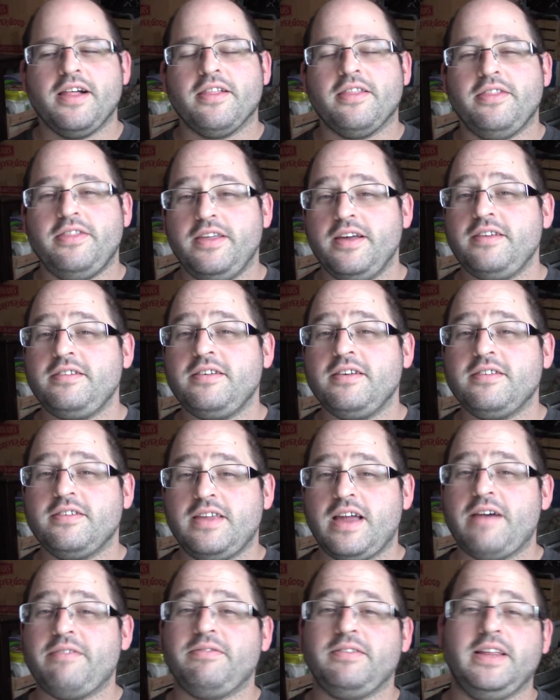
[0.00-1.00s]
this is
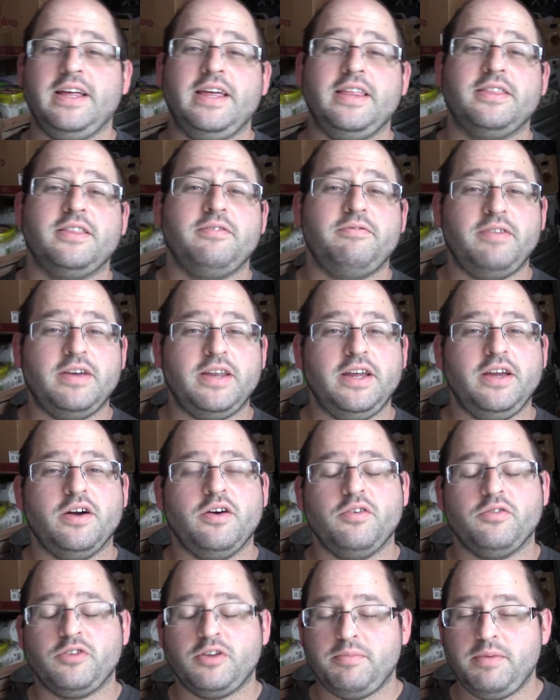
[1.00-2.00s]
definitely the
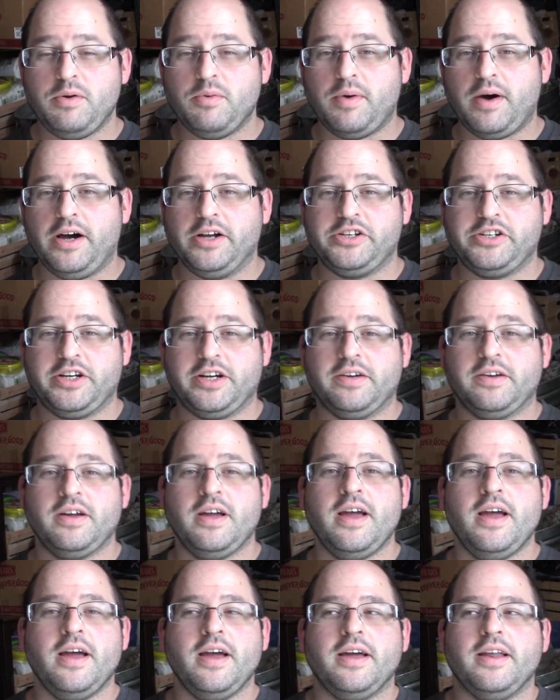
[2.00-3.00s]
video to be watching.
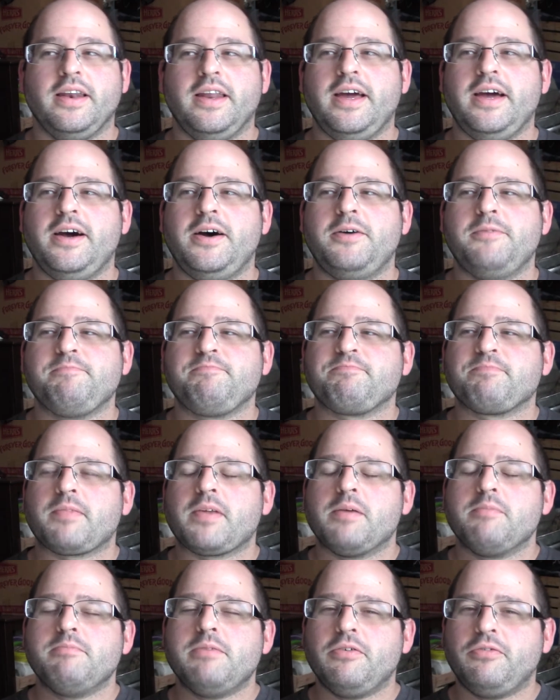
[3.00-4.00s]
Now,
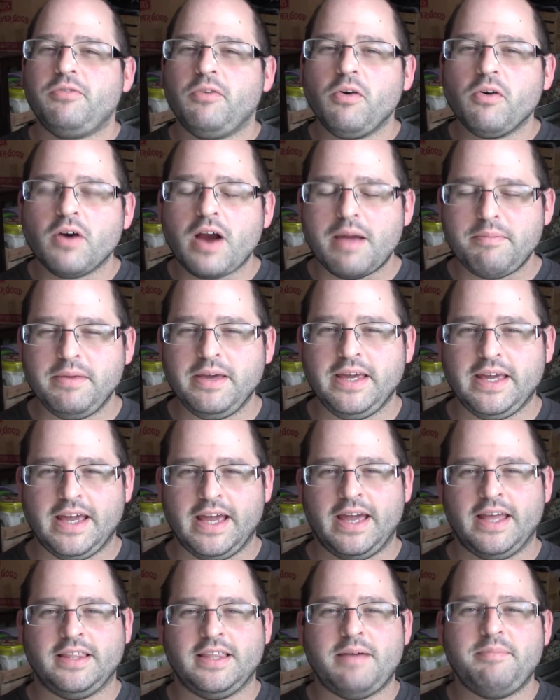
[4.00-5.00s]
before I
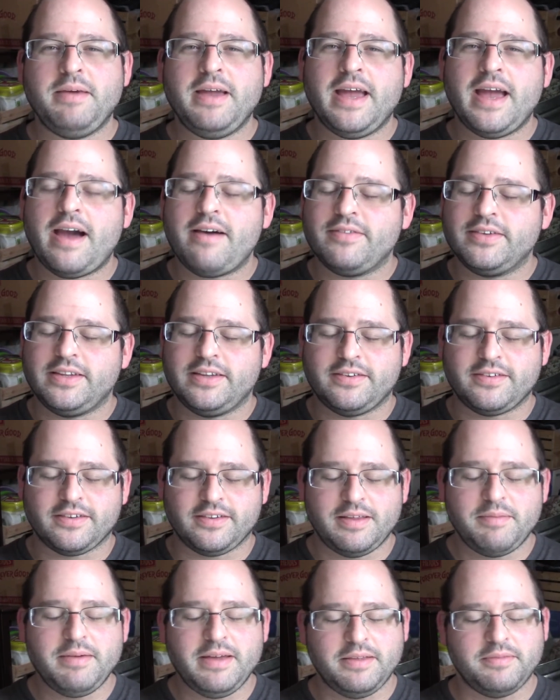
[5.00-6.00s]
begin, let me have a
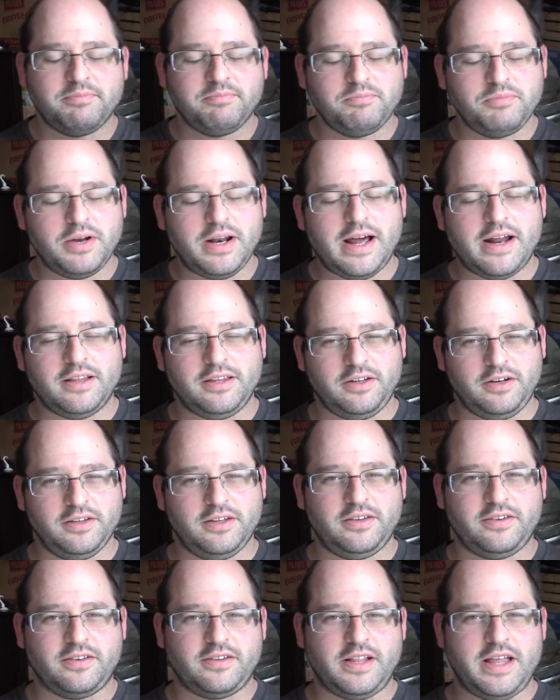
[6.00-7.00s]
dis let me put out a little
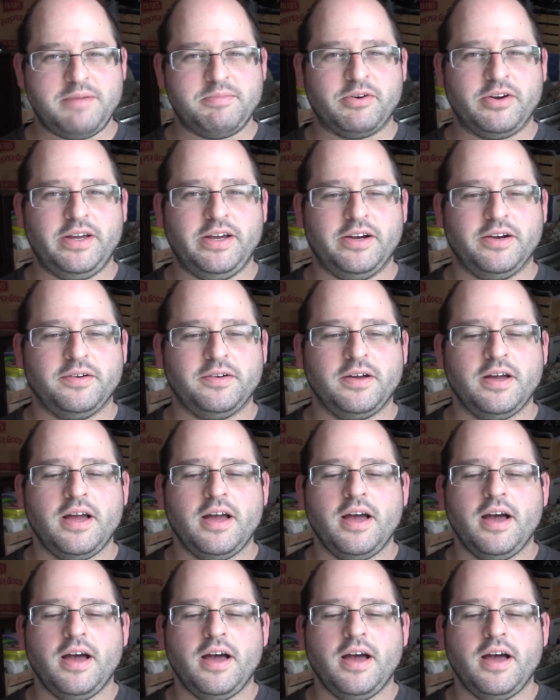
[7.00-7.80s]
disclaimer here.